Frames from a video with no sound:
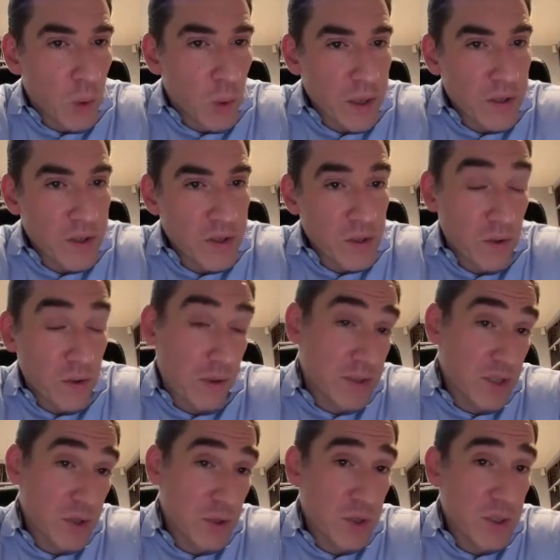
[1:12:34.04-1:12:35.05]
What are the
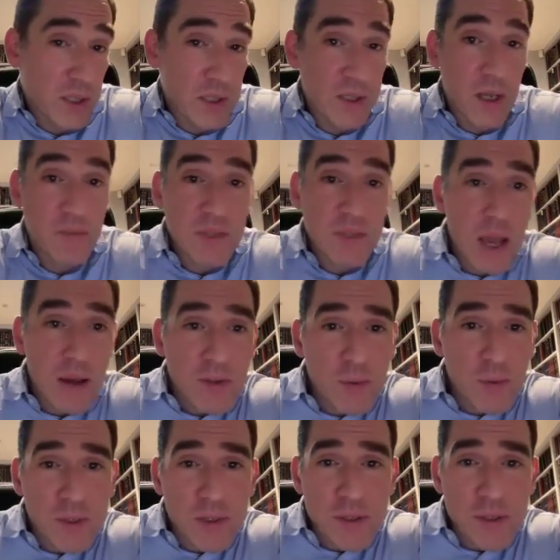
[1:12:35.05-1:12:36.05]
it's interesting this comes
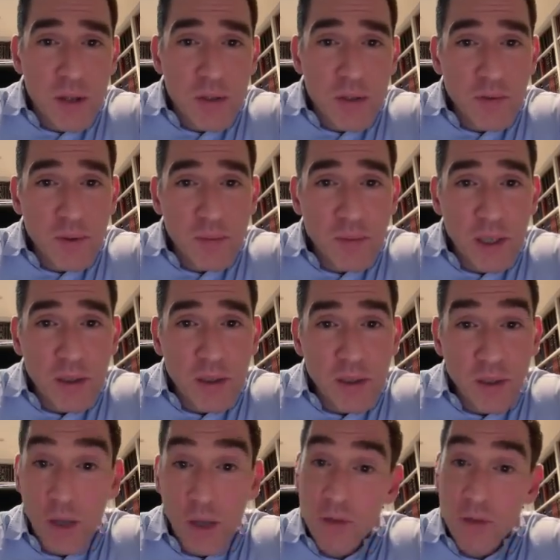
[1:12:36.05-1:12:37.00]
afterwards. It's also from London?